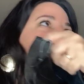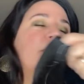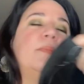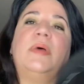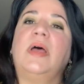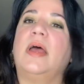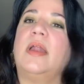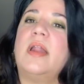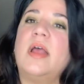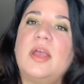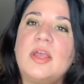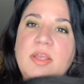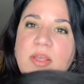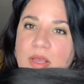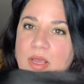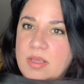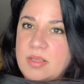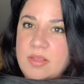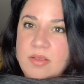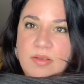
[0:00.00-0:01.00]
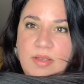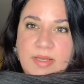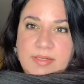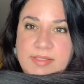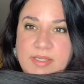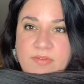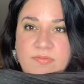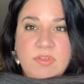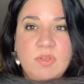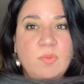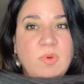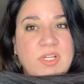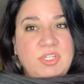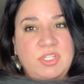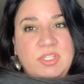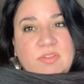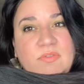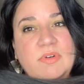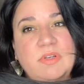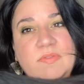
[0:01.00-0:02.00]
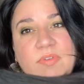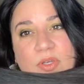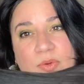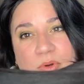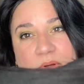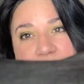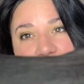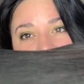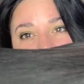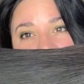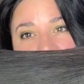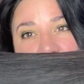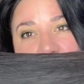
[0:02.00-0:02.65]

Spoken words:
But you guys, if you watched the review on this,